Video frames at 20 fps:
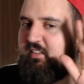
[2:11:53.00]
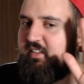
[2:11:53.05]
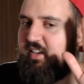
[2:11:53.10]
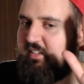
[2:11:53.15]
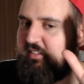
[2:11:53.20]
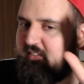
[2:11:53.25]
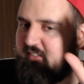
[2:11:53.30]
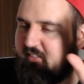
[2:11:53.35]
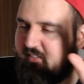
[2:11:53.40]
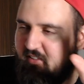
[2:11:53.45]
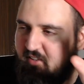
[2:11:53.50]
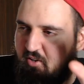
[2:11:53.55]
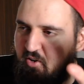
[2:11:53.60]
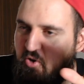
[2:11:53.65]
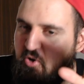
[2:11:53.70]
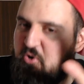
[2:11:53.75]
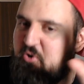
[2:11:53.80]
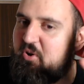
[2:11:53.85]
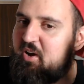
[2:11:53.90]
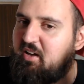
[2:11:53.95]
that
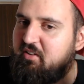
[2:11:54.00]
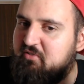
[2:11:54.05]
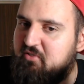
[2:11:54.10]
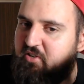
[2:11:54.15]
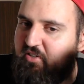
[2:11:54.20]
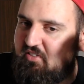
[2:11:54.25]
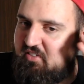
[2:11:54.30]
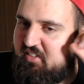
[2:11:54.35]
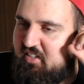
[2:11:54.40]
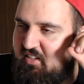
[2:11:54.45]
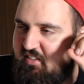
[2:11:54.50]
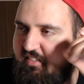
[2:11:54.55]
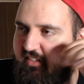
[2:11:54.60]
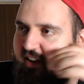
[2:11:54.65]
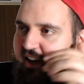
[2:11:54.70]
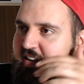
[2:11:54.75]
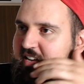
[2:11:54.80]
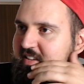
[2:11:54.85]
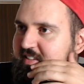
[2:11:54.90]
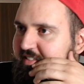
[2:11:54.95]
whoever
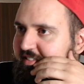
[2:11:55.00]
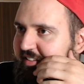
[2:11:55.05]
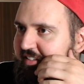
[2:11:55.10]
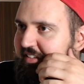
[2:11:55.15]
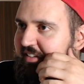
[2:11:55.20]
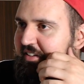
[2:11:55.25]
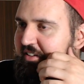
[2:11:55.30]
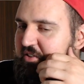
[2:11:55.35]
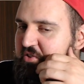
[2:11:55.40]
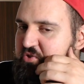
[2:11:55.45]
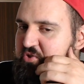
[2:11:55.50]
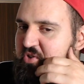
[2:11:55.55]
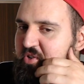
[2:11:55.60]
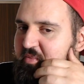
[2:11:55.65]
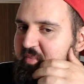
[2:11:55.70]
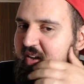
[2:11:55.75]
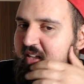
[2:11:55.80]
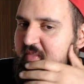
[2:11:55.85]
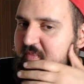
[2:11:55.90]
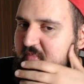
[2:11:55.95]
designed
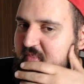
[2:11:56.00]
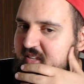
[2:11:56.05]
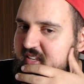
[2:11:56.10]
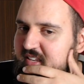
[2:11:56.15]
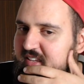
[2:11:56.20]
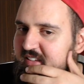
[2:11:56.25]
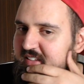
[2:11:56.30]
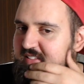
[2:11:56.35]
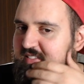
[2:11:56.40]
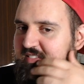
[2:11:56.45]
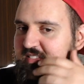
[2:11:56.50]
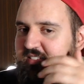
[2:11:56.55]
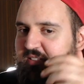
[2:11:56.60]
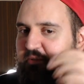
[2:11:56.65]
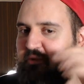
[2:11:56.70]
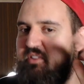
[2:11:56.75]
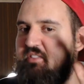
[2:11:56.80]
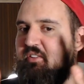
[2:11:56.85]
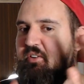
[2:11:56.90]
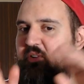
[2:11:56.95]
human beings
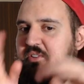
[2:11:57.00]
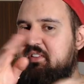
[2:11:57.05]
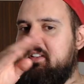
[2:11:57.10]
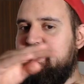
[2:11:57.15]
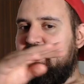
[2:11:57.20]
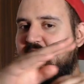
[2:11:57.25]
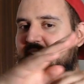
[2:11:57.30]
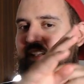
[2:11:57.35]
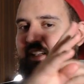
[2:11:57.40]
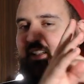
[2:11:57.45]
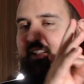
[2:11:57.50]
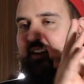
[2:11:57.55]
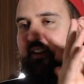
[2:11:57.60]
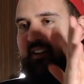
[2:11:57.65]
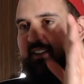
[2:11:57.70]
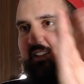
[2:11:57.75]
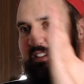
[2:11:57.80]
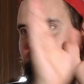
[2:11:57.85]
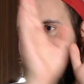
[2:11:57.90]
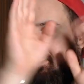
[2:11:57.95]
with all their
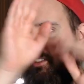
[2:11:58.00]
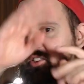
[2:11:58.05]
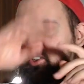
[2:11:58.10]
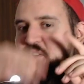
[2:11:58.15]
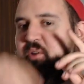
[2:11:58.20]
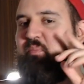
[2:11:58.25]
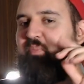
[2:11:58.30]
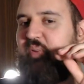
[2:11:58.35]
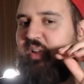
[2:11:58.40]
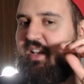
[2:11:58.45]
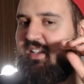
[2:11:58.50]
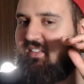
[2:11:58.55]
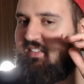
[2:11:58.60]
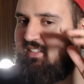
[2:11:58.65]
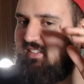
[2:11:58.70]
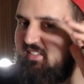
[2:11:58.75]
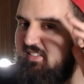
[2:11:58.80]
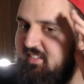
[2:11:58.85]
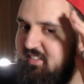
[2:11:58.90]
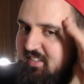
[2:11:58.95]

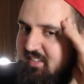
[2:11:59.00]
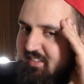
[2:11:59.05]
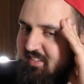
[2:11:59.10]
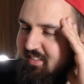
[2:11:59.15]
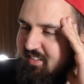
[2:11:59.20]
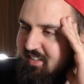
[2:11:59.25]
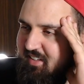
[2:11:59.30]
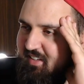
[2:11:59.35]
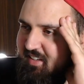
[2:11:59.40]
complexities,